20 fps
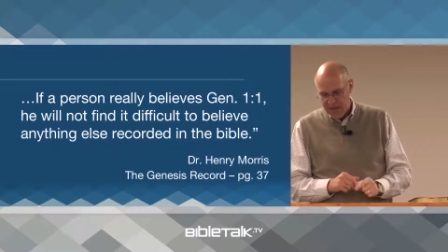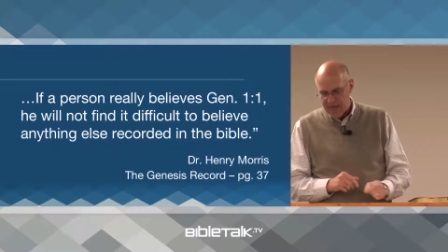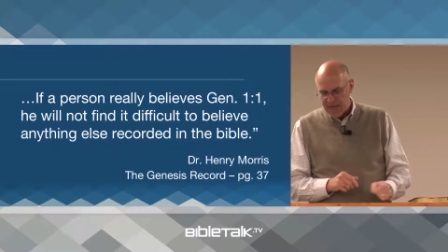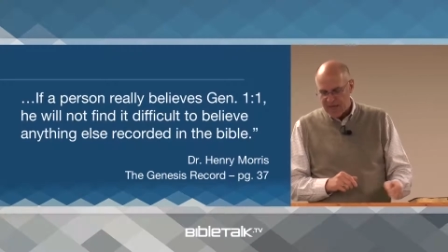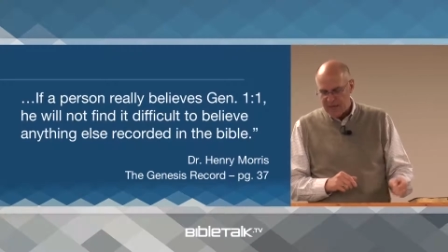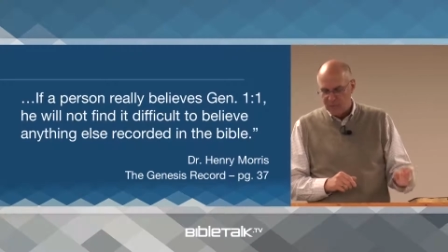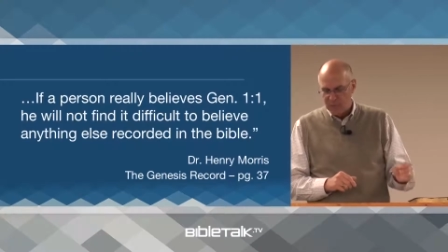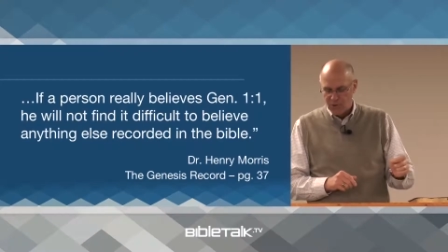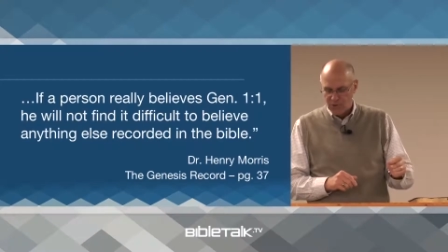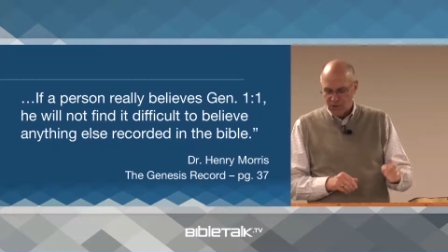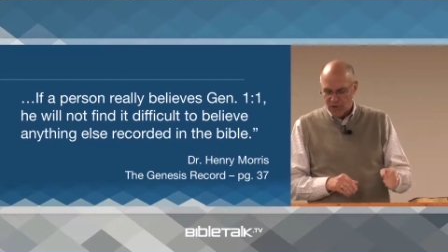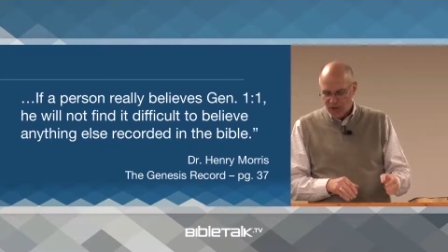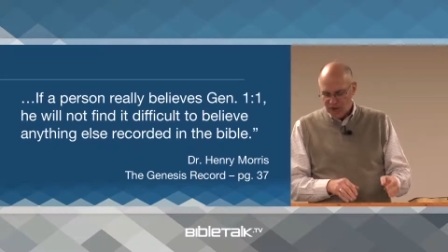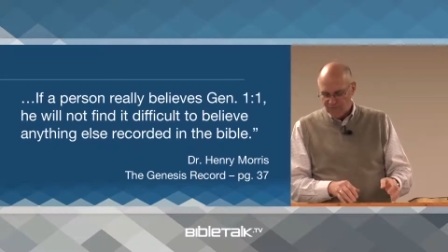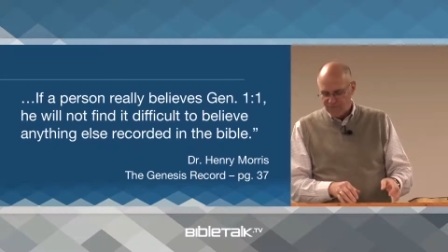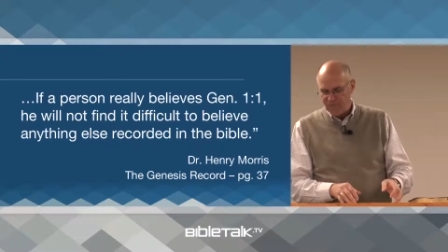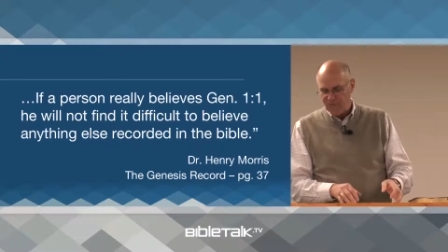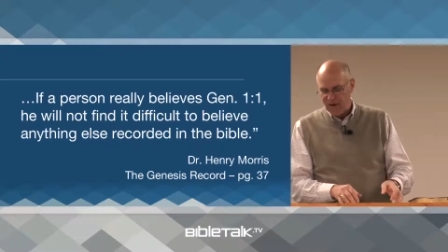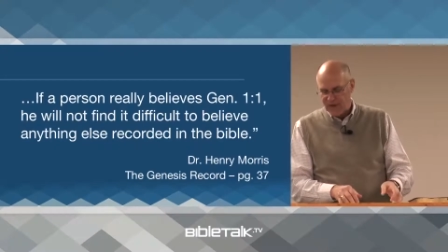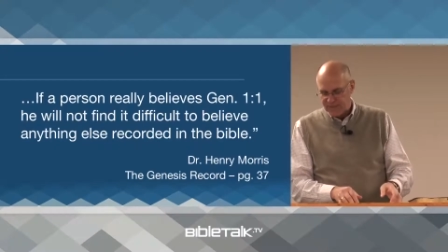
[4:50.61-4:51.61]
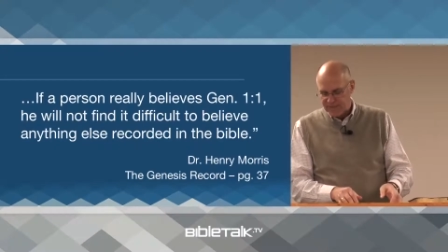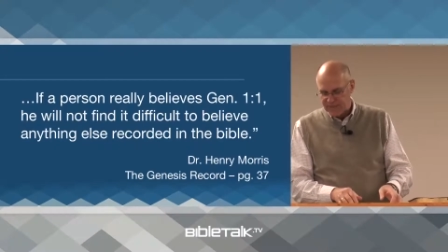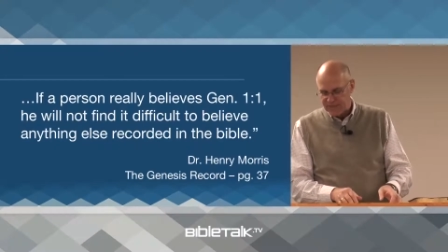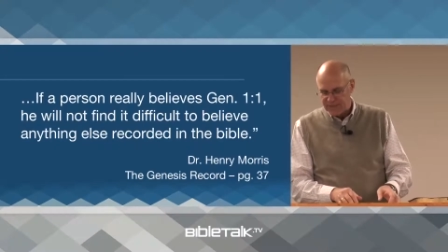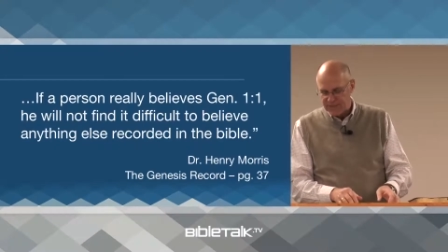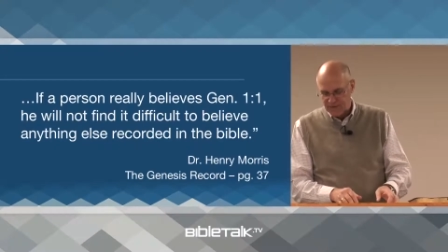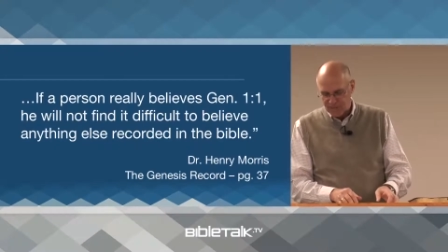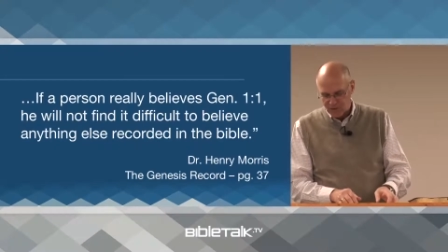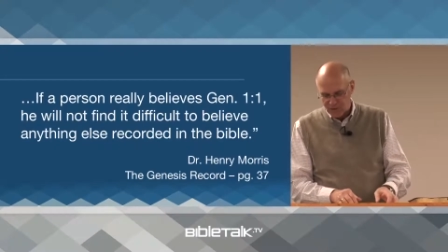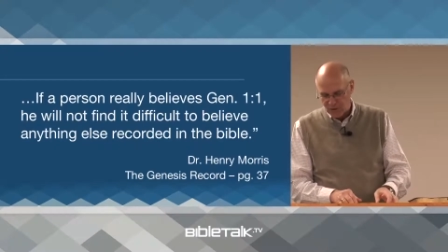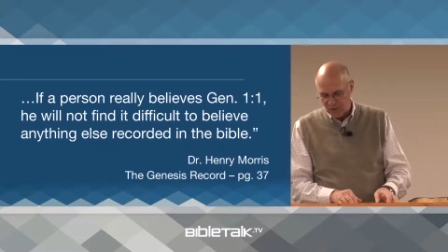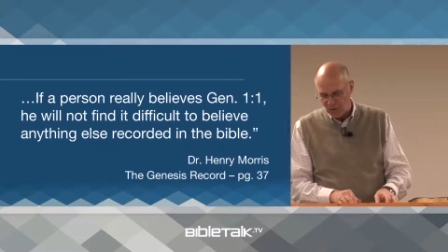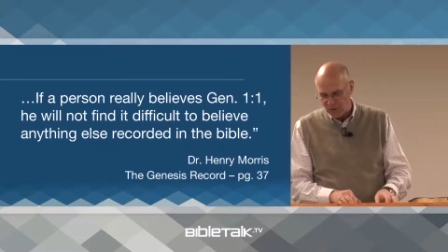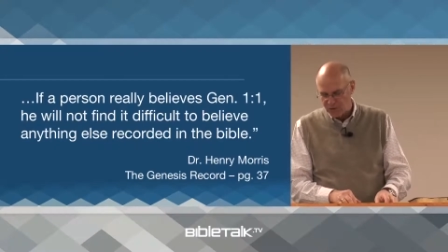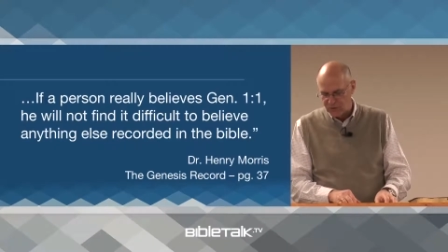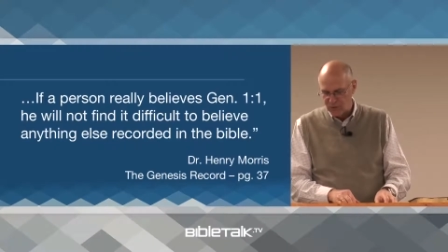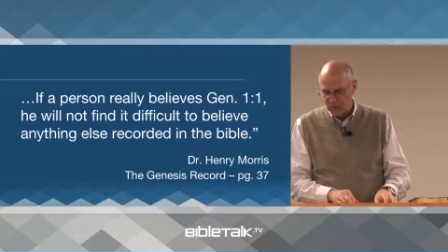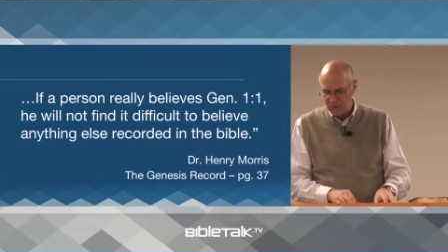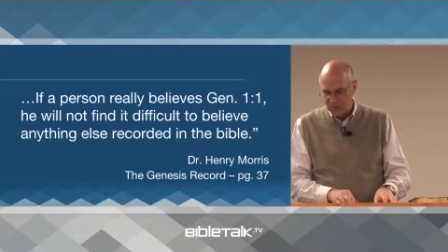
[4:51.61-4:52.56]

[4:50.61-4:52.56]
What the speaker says: he will not find it difficult to